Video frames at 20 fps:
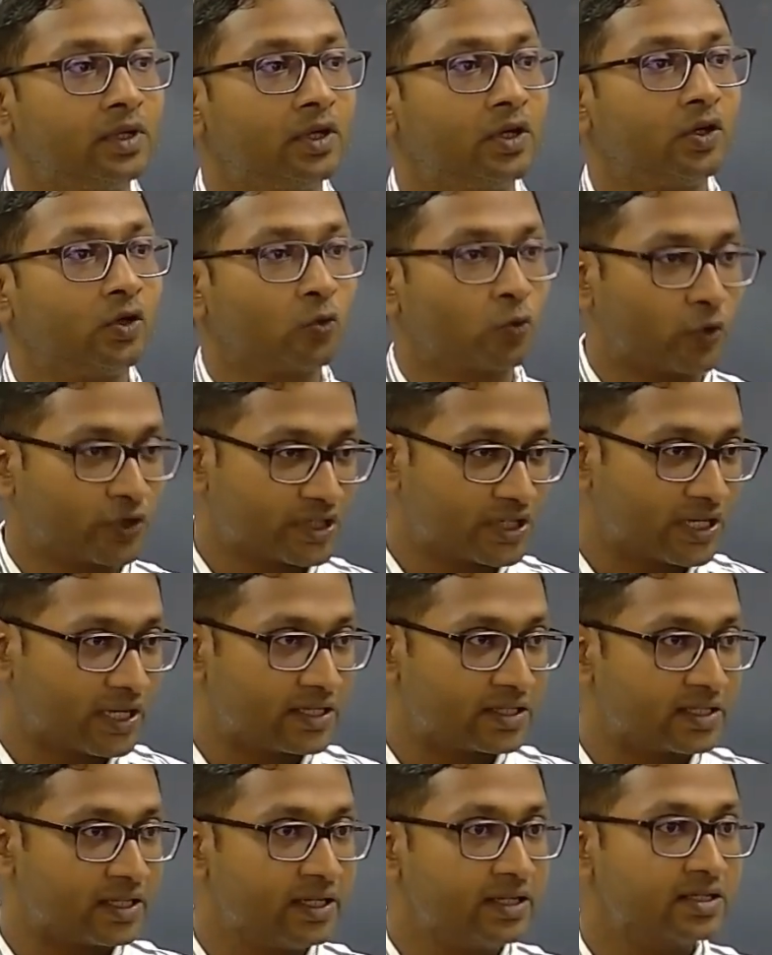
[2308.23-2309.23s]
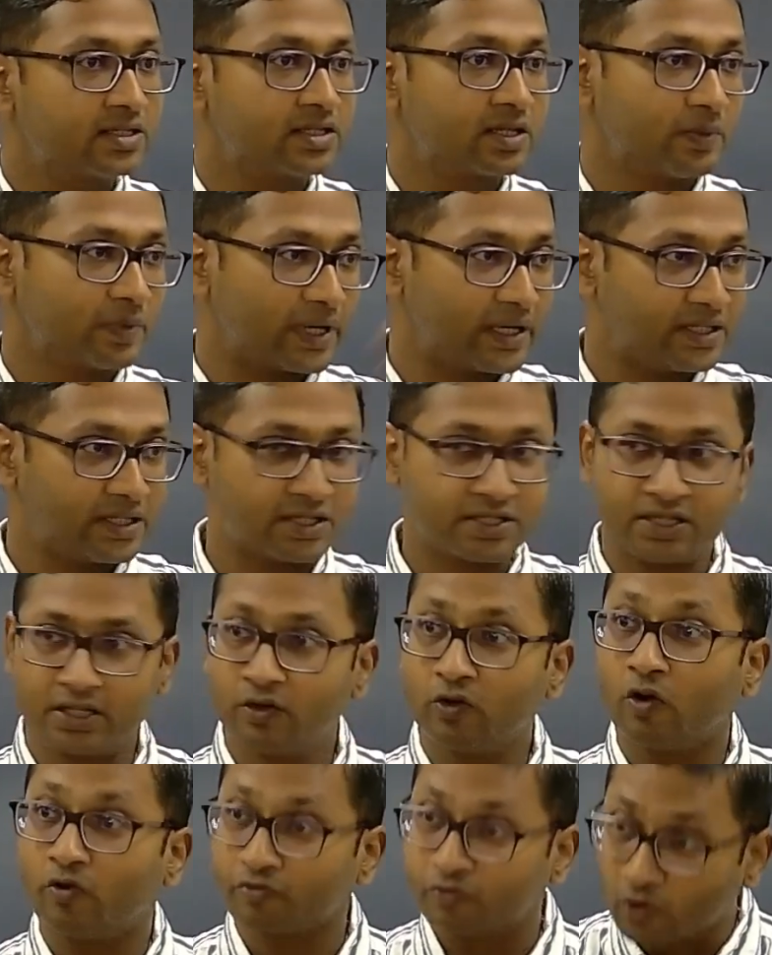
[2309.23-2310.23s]
question answering, summarization.
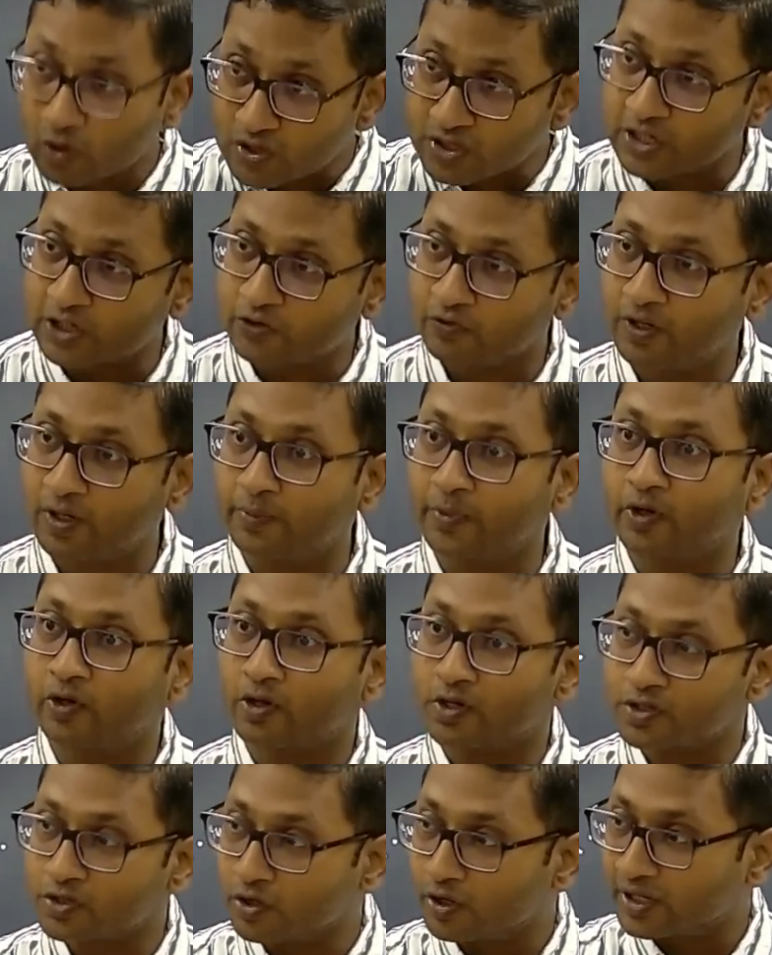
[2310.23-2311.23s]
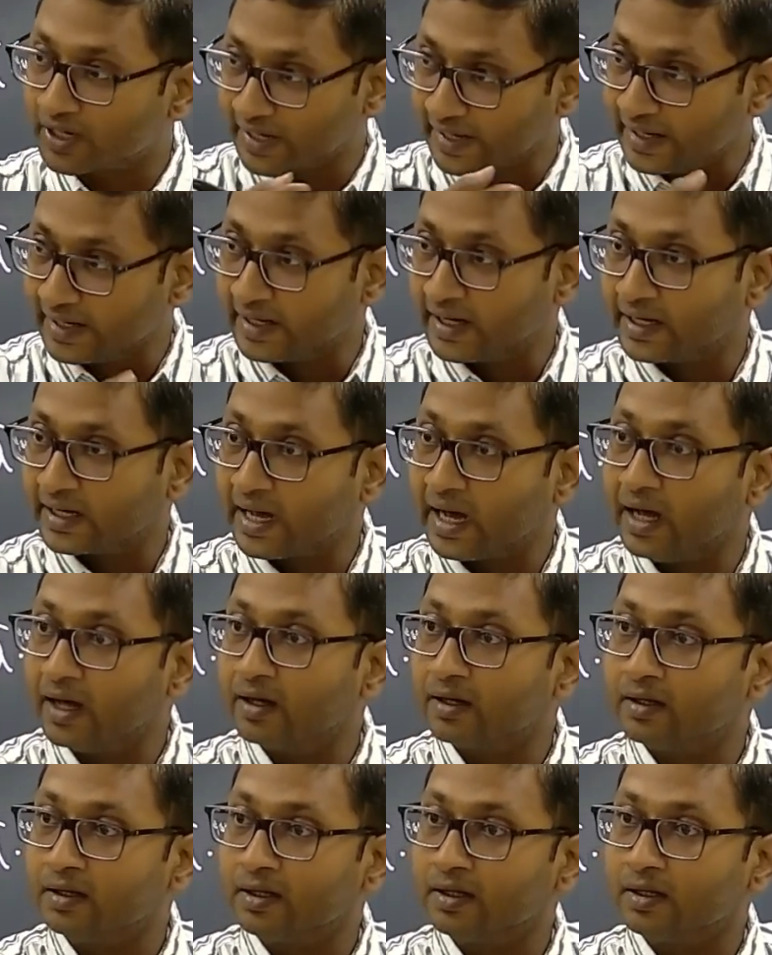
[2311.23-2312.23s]
Of course it will, because your training data
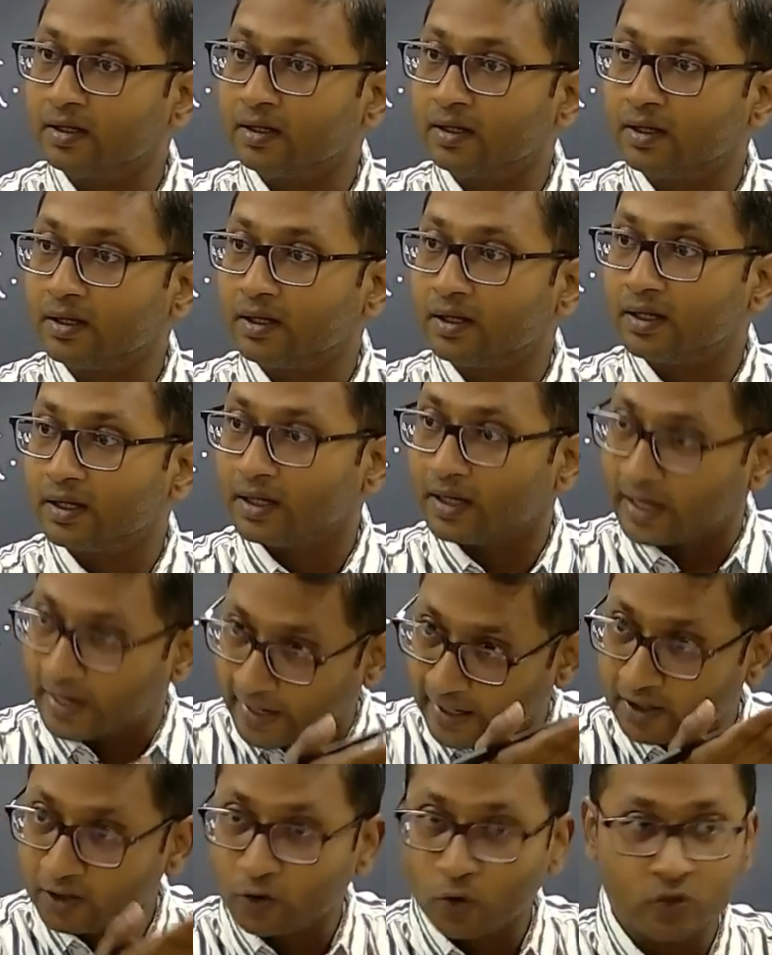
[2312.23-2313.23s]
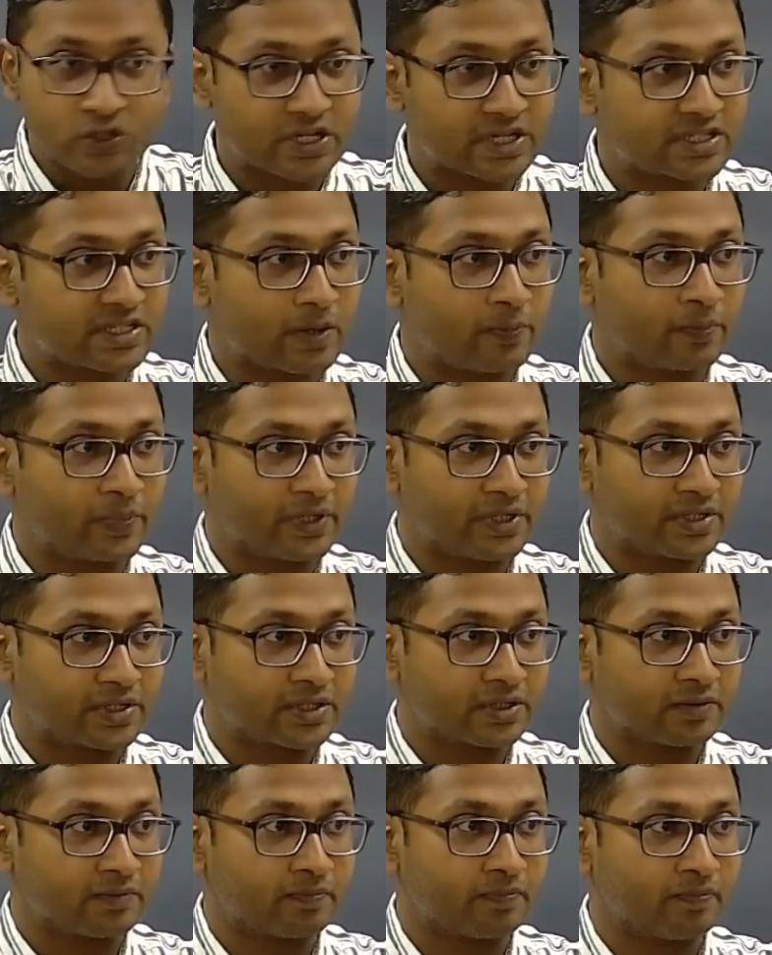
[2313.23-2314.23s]
had those examples.
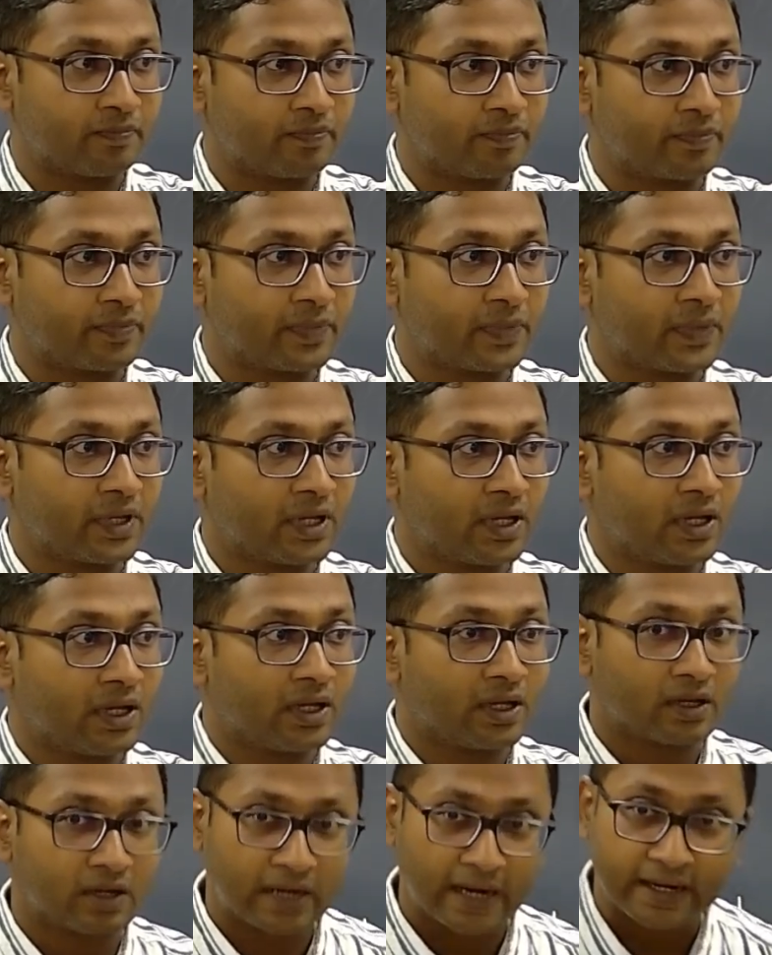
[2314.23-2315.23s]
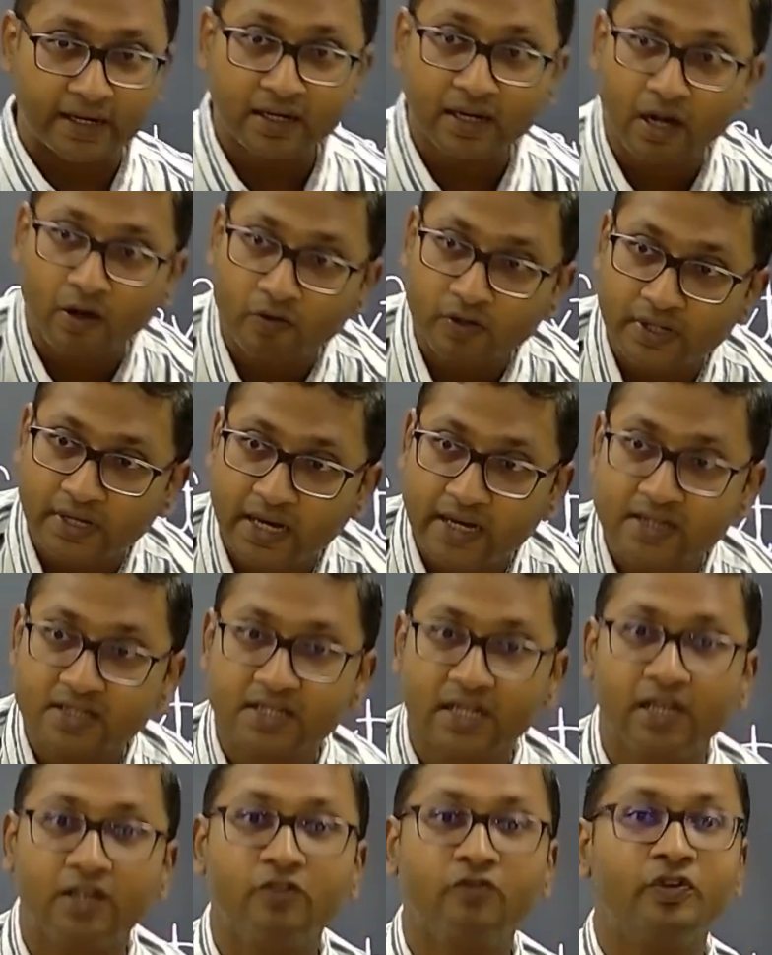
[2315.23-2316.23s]
Right now they are
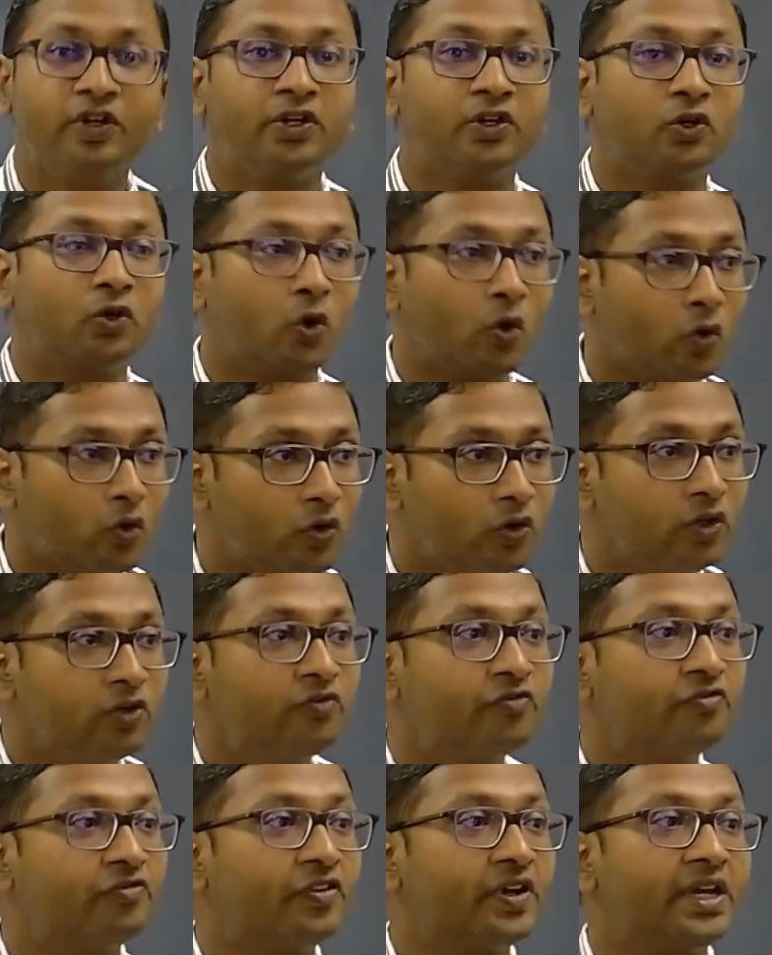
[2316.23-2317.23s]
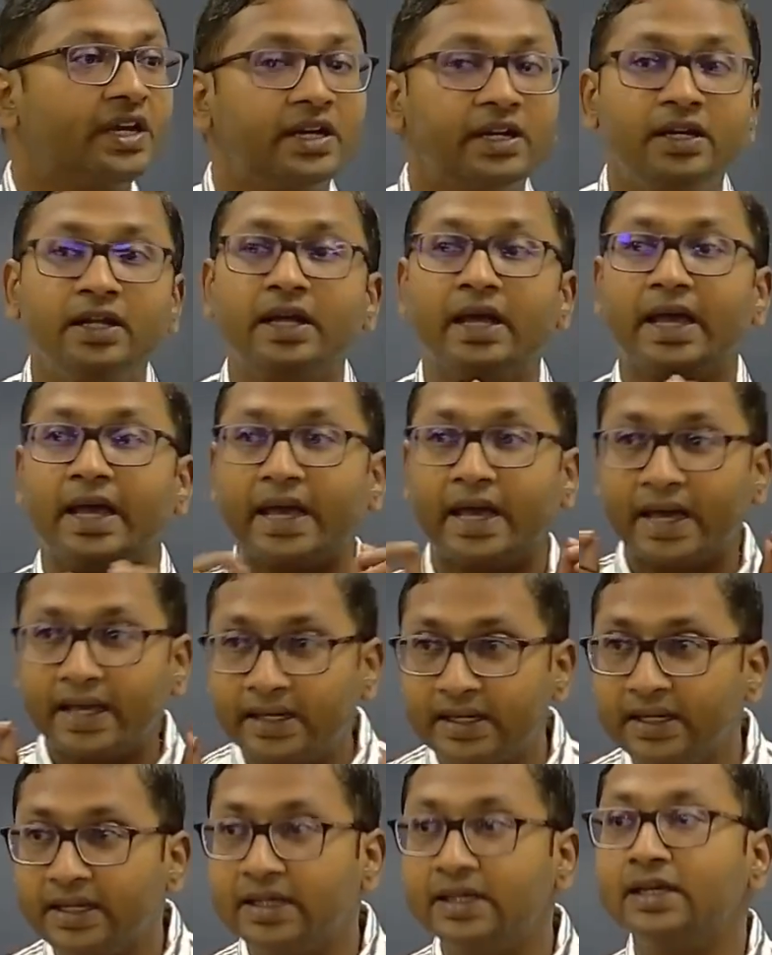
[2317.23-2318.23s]
saying we don't feed
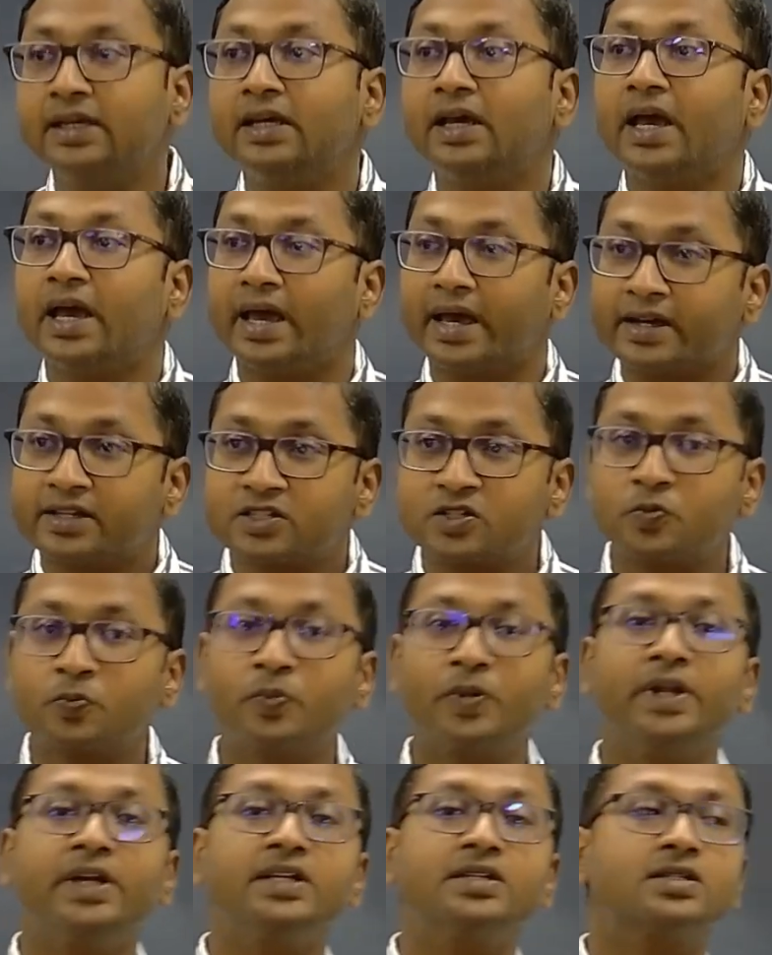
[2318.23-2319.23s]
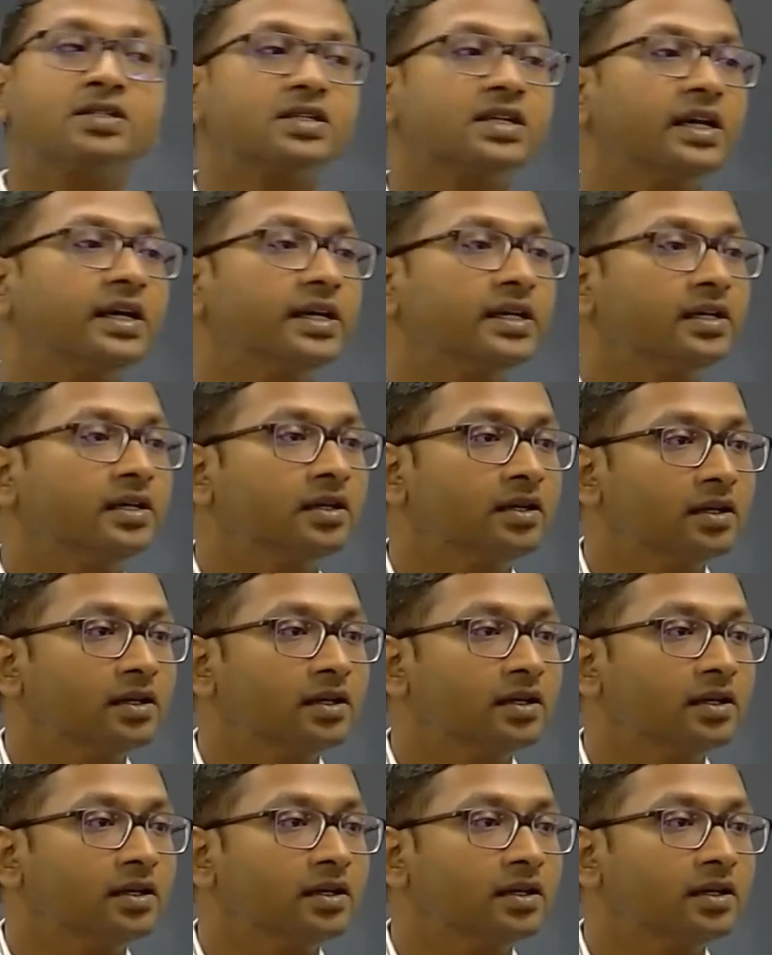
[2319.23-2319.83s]
any explicit